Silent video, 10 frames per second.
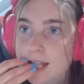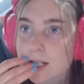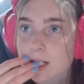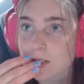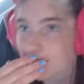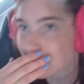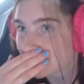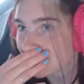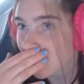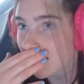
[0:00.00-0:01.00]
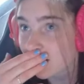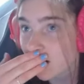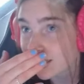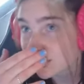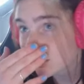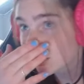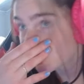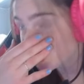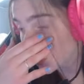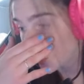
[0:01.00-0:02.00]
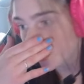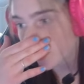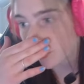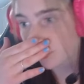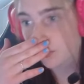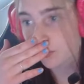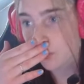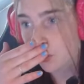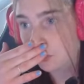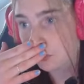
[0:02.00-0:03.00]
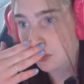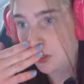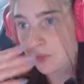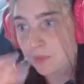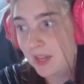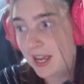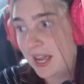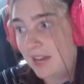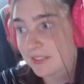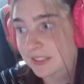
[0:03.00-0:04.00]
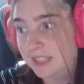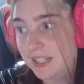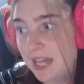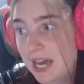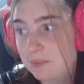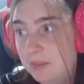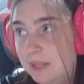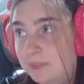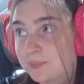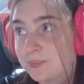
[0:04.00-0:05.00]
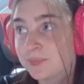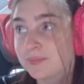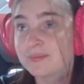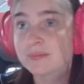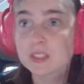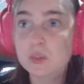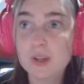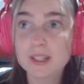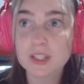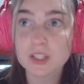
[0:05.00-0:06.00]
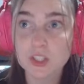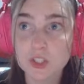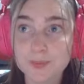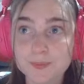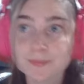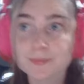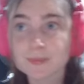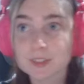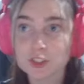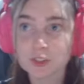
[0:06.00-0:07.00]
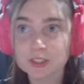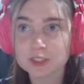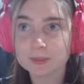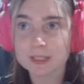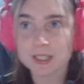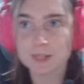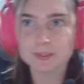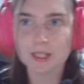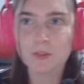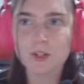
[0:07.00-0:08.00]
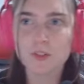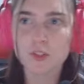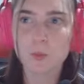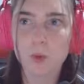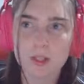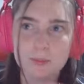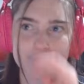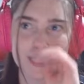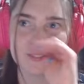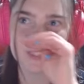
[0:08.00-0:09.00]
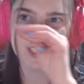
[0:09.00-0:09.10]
what a crazy guy. Not as good as Rogu, Rogu though. I have to say that. But what can you do? There's only so many clips. I wonder if there's more clips that I haven't